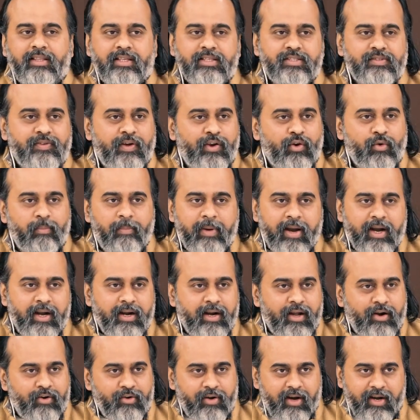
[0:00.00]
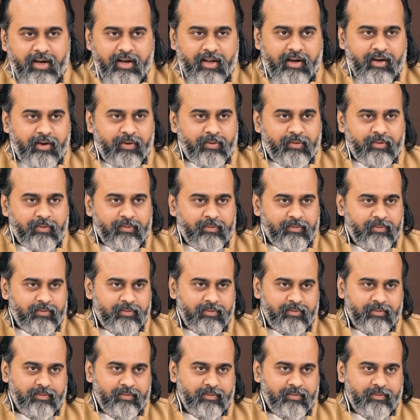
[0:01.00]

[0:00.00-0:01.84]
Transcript: this fellow bailed out, I tell you.